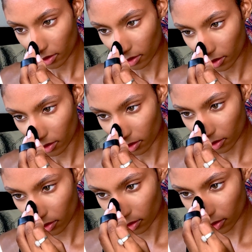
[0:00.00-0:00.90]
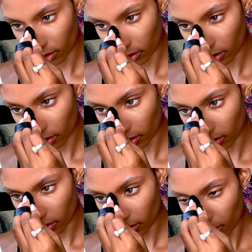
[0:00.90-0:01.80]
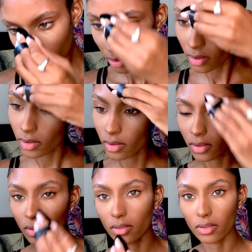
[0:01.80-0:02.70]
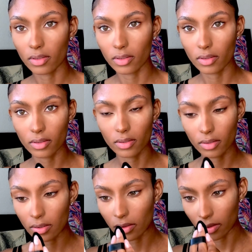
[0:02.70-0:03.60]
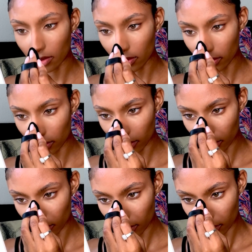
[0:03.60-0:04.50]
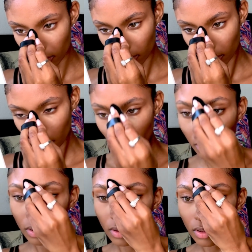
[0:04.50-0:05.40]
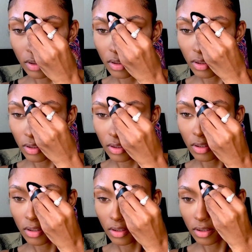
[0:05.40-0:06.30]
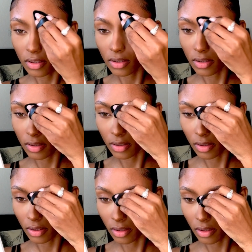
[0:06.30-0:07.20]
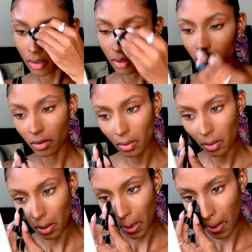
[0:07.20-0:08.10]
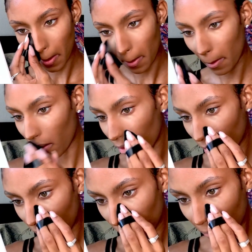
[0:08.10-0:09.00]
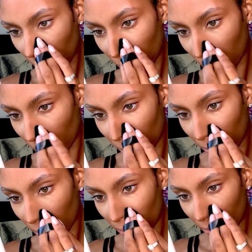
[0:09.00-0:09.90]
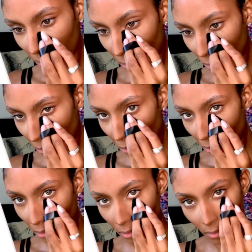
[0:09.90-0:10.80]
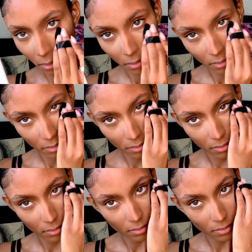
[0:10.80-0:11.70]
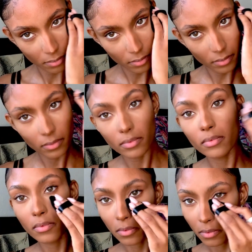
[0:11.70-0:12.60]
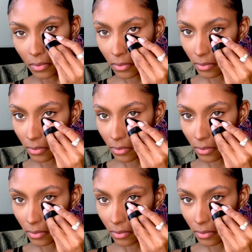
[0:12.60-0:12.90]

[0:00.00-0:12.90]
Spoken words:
And then after I've done that, then I like to take some more powder and set the highlight that I put on my nose earlier. I really want to emphasize that highlight because it just makes my nose look a lot more snatched and a lot more